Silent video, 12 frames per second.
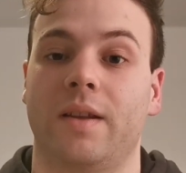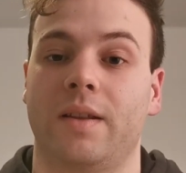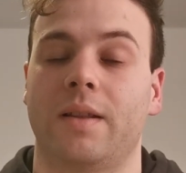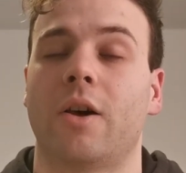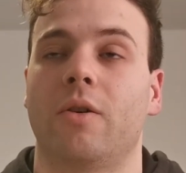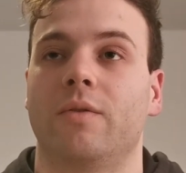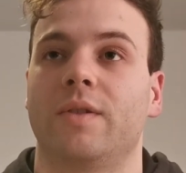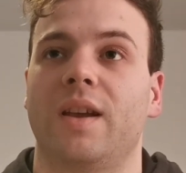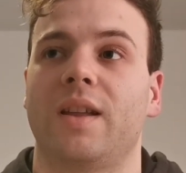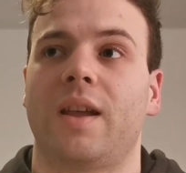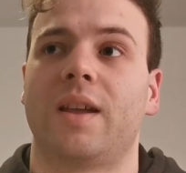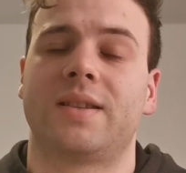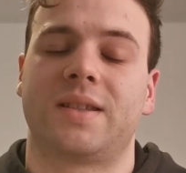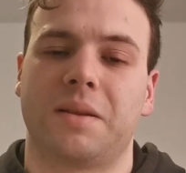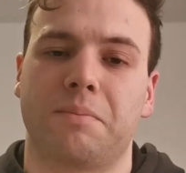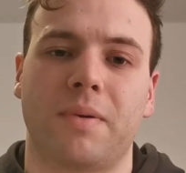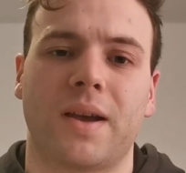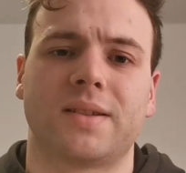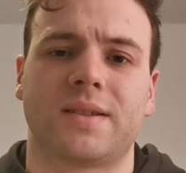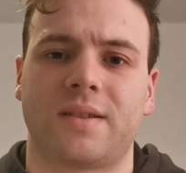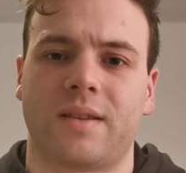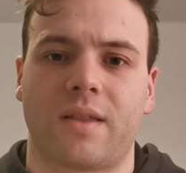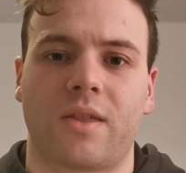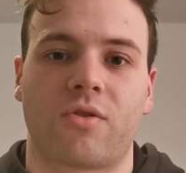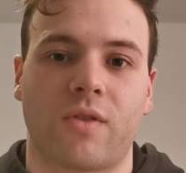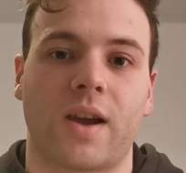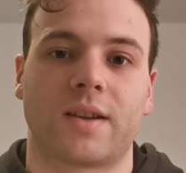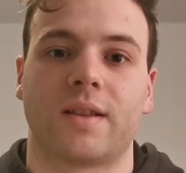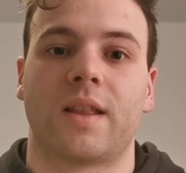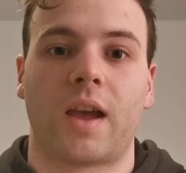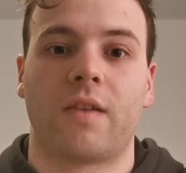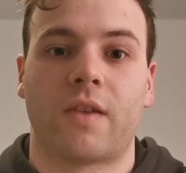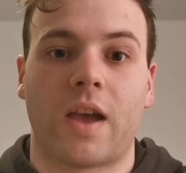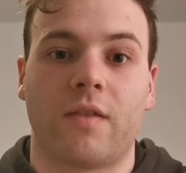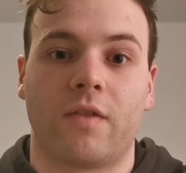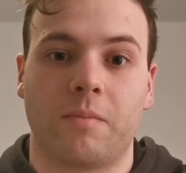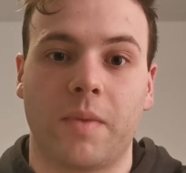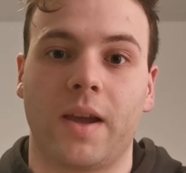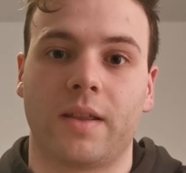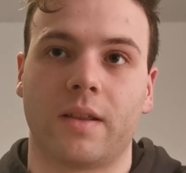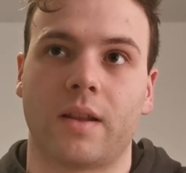No, it's the best track that I've ever made,